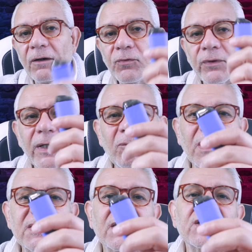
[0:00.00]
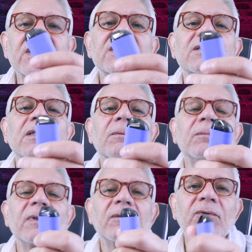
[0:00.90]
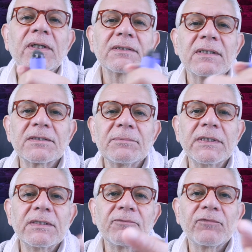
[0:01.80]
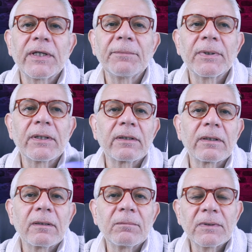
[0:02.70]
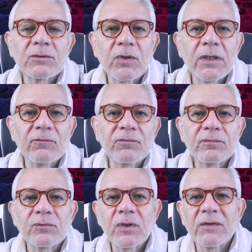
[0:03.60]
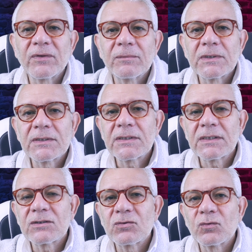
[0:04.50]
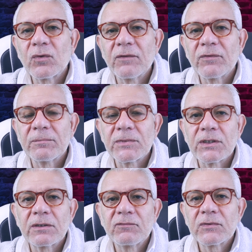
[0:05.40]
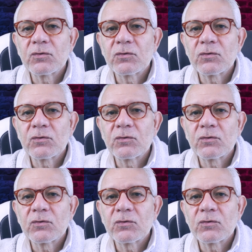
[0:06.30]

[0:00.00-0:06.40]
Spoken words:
For that one, I suggest as a medium vapor, 12 mg, 6 to 12 mg.